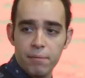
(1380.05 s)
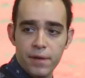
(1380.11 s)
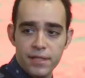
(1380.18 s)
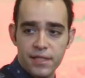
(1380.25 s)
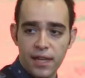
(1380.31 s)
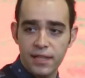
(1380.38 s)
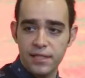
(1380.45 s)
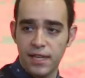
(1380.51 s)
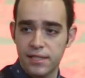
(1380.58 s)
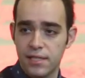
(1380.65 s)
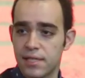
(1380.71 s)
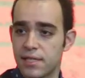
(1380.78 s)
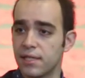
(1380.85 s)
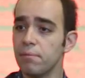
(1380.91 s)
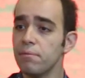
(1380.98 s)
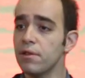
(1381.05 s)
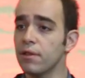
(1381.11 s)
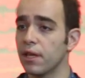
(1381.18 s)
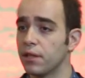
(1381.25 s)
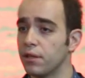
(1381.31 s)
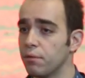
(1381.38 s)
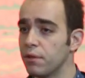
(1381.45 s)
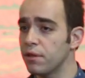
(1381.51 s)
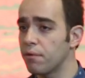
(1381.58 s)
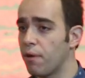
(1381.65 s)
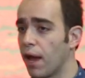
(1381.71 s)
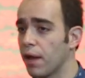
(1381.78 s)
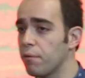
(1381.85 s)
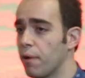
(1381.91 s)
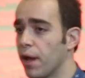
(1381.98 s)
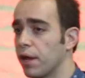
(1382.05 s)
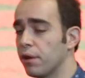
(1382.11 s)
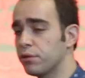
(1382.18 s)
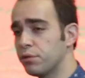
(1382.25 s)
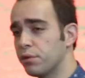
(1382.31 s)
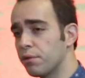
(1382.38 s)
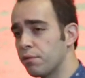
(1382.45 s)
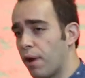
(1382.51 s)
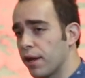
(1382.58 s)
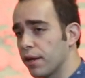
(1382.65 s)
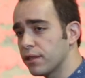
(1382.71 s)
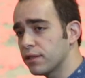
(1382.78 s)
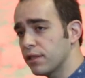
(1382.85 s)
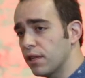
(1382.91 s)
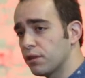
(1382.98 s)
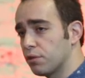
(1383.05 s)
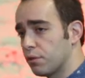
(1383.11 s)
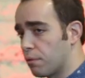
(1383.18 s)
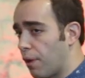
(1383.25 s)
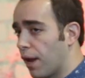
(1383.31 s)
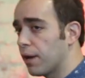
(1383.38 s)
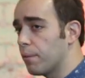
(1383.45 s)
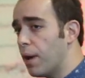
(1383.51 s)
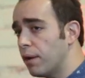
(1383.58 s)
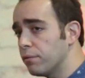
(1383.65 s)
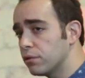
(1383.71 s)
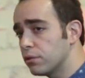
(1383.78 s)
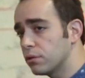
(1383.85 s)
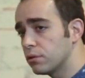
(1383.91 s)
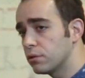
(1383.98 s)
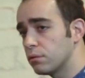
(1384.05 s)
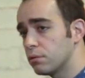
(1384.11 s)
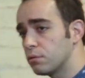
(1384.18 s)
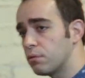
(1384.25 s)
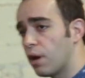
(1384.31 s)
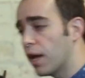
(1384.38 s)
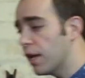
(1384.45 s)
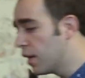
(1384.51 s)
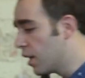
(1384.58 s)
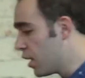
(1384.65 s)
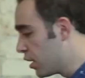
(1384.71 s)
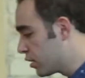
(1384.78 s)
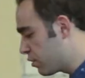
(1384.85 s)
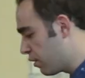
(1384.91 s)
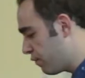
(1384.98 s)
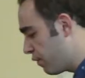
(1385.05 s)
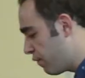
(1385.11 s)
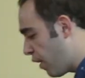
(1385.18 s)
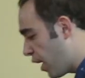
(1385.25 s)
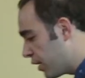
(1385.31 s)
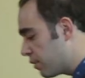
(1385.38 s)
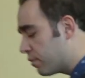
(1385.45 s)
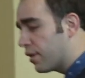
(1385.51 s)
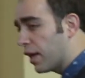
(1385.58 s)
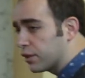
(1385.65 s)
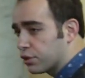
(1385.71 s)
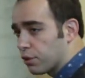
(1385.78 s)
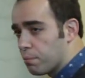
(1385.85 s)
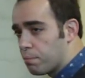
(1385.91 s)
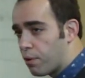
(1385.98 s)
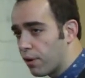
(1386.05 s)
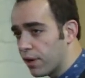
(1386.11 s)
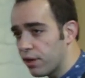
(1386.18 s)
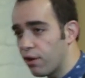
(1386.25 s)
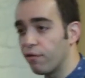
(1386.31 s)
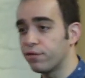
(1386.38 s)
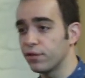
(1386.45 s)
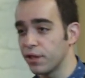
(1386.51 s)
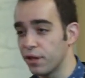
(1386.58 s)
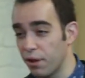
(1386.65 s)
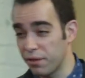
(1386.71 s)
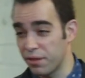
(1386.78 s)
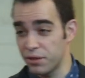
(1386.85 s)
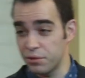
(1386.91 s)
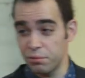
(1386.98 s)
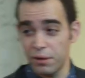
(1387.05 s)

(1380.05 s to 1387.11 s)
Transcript: means that it doesn't stimulate you in the right way or to the right extent, to the right amount. So if you find a lecture boring, hopefully not this